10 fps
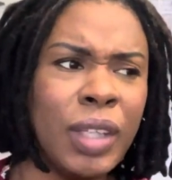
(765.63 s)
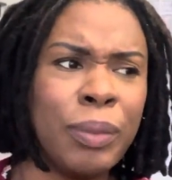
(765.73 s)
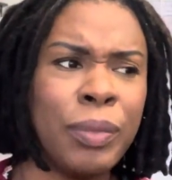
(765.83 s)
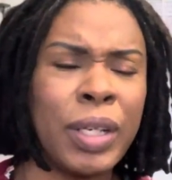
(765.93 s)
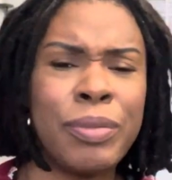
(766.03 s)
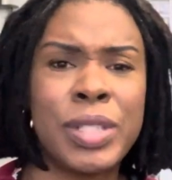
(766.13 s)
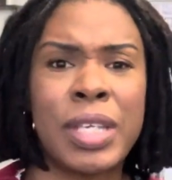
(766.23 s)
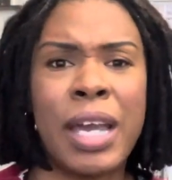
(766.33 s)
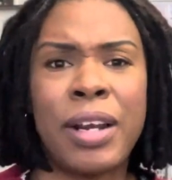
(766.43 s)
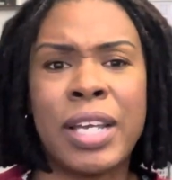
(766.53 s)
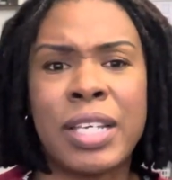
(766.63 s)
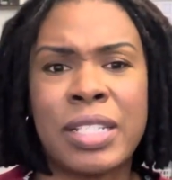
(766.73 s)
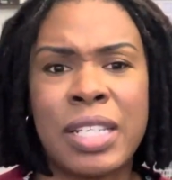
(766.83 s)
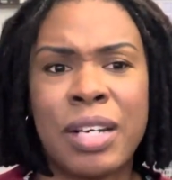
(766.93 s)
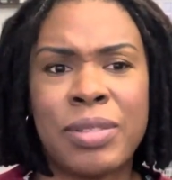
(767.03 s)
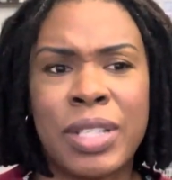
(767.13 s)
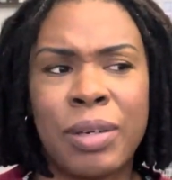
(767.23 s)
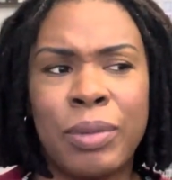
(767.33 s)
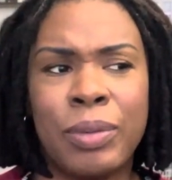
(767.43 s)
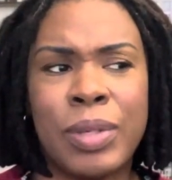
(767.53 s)
But it was scary because then I was like,
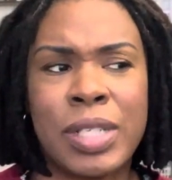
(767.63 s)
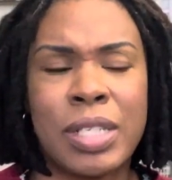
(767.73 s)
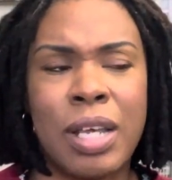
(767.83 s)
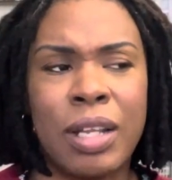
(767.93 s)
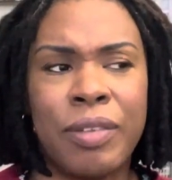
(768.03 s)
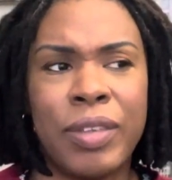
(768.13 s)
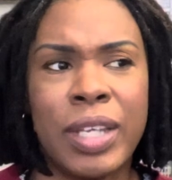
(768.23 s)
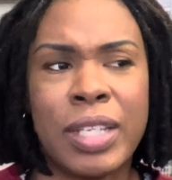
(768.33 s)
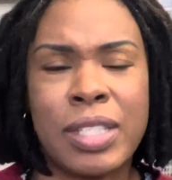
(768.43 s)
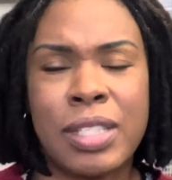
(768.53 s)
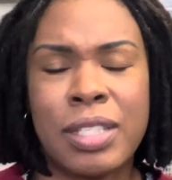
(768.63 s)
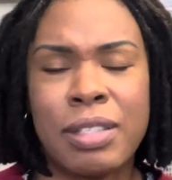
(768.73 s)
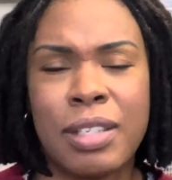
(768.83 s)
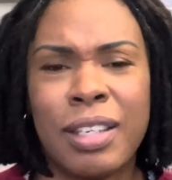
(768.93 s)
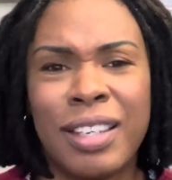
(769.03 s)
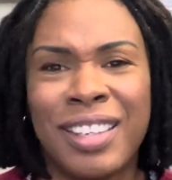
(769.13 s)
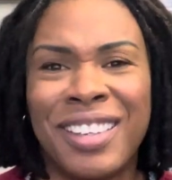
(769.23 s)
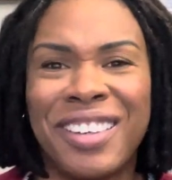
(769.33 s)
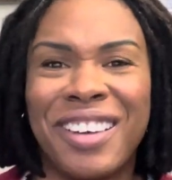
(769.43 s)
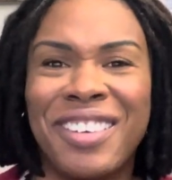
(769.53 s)
well, what's all of this?
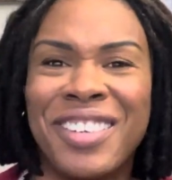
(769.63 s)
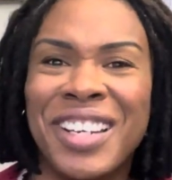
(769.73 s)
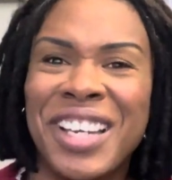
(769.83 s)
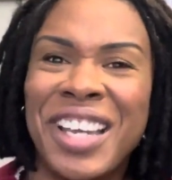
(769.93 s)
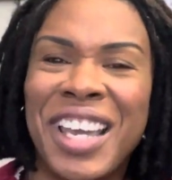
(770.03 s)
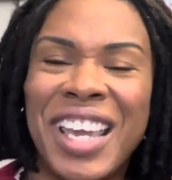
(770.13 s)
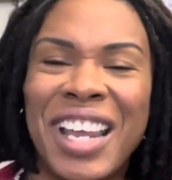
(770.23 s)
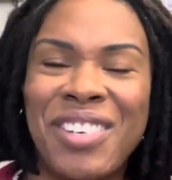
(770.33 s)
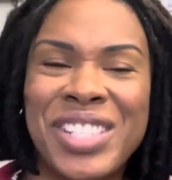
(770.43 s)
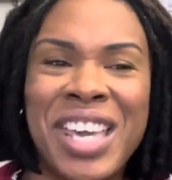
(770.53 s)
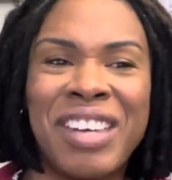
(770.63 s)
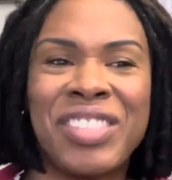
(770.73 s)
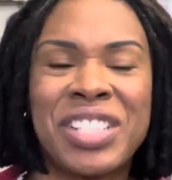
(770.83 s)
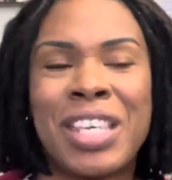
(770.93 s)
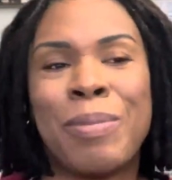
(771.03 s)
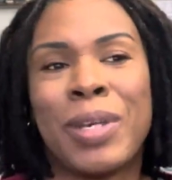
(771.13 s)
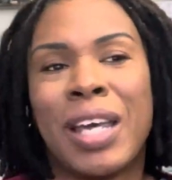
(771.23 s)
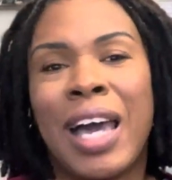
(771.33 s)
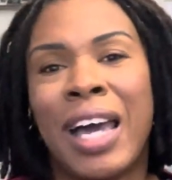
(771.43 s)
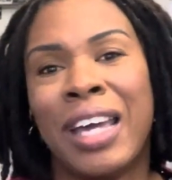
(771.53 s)
And I was kind of just keeping the
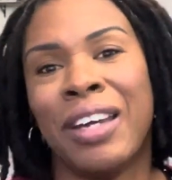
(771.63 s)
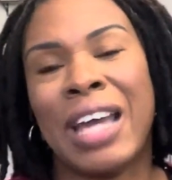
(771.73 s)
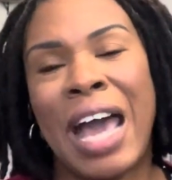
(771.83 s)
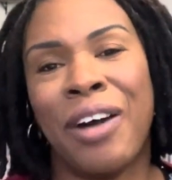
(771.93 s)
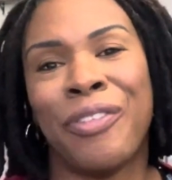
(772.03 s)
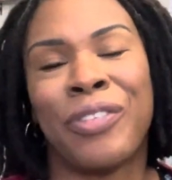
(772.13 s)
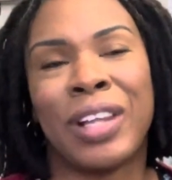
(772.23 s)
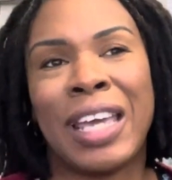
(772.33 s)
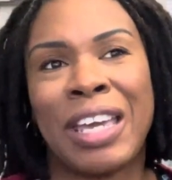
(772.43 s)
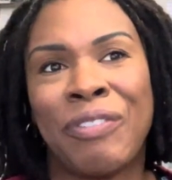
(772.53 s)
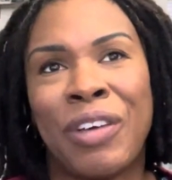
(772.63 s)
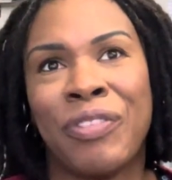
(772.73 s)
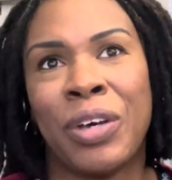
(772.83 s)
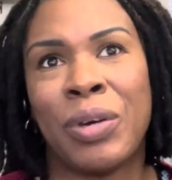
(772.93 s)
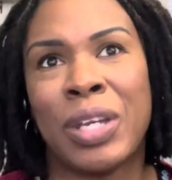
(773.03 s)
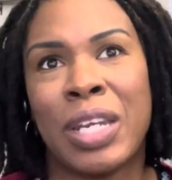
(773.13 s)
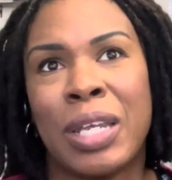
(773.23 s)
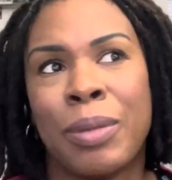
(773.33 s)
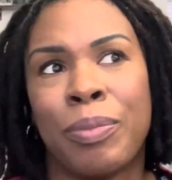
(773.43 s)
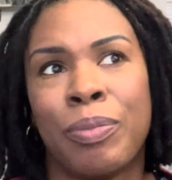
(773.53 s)
eye out for like if I felt
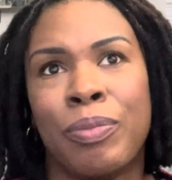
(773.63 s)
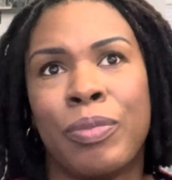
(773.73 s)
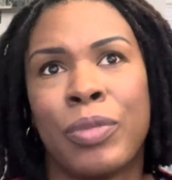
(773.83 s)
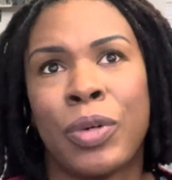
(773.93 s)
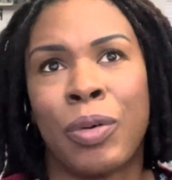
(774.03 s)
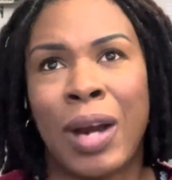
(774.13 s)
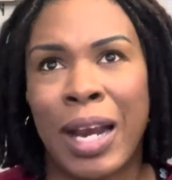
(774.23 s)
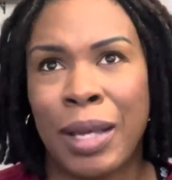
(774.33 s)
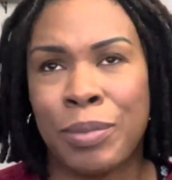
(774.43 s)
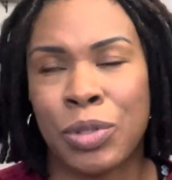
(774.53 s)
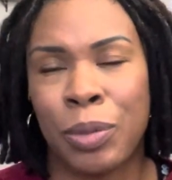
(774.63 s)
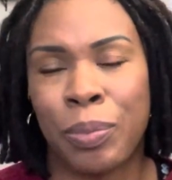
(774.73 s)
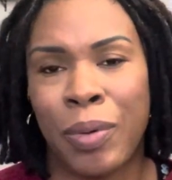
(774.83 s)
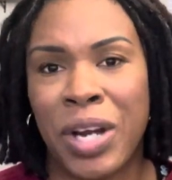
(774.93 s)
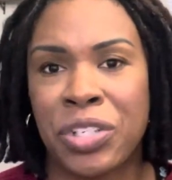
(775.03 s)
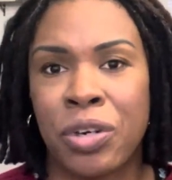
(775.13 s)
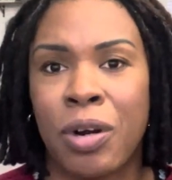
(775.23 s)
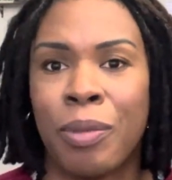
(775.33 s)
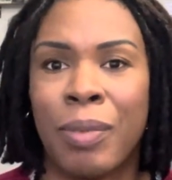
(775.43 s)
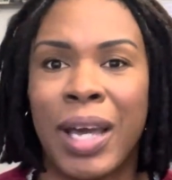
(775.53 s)
any cramps or pressure
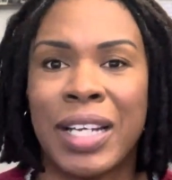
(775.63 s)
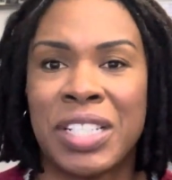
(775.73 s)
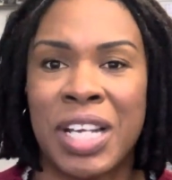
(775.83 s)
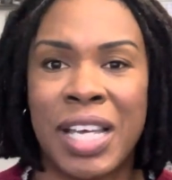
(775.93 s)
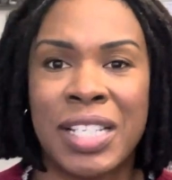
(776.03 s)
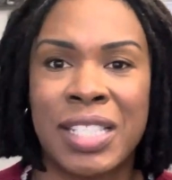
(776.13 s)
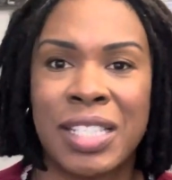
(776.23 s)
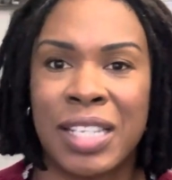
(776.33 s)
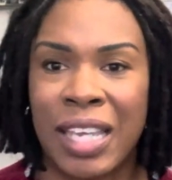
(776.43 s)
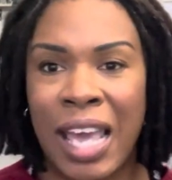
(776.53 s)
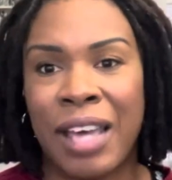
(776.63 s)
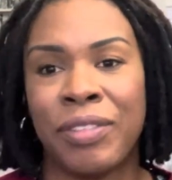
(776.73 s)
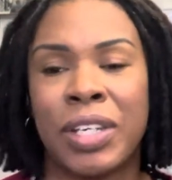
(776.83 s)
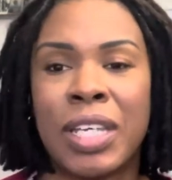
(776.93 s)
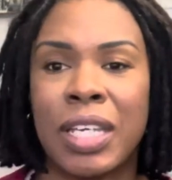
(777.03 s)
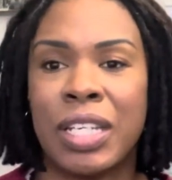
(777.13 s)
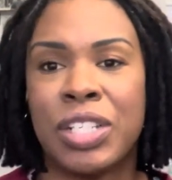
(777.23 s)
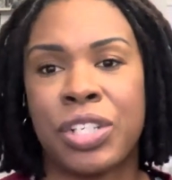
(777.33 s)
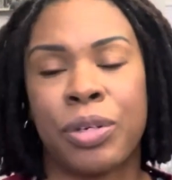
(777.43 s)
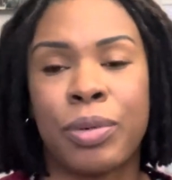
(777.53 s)
on my chest cavity in
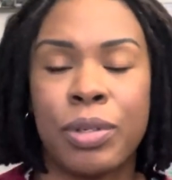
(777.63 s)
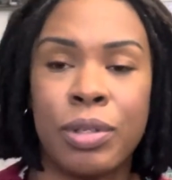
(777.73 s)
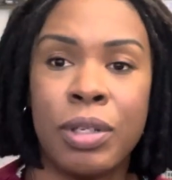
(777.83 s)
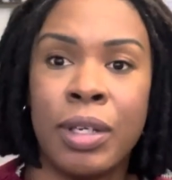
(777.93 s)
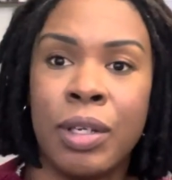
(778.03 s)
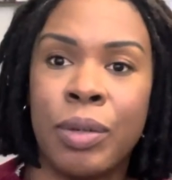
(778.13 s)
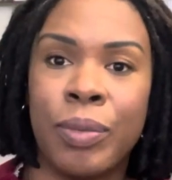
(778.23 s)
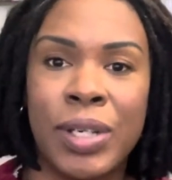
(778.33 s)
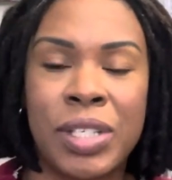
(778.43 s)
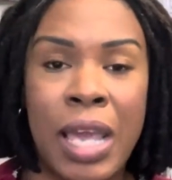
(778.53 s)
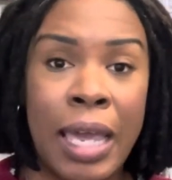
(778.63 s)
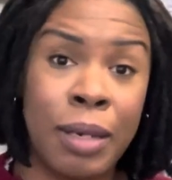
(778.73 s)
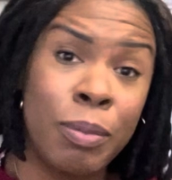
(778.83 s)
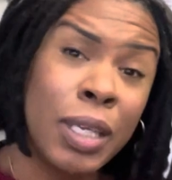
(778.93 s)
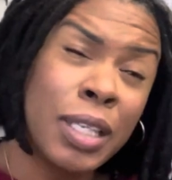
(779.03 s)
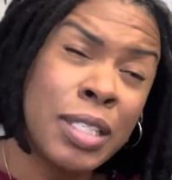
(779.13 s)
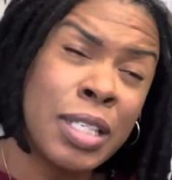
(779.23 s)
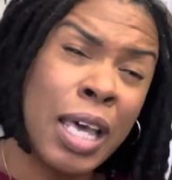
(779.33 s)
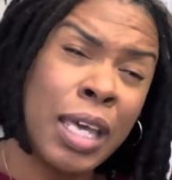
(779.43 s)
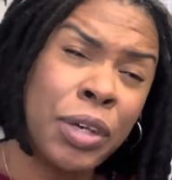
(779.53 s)
general, which can be a
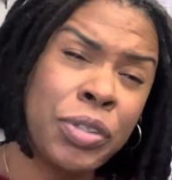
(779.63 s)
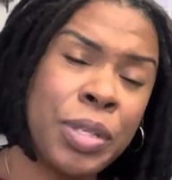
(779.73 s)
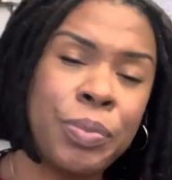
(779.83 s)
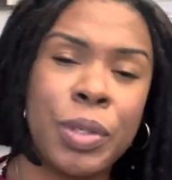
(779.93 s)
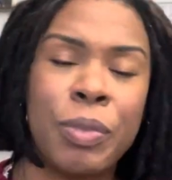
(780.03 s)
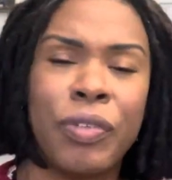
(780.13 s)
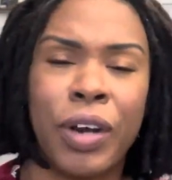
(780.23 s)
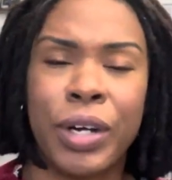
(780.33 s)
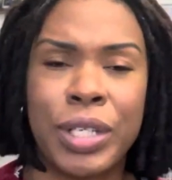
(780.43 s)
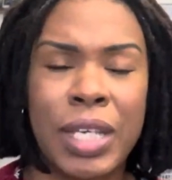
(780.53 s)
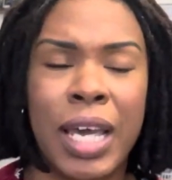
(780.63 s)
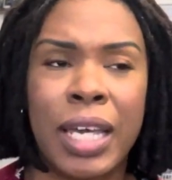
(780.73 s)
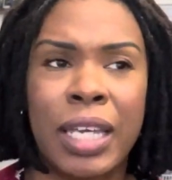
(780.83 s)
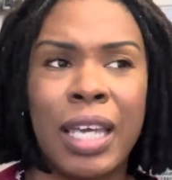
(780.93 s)
sign or symptom of heart attack.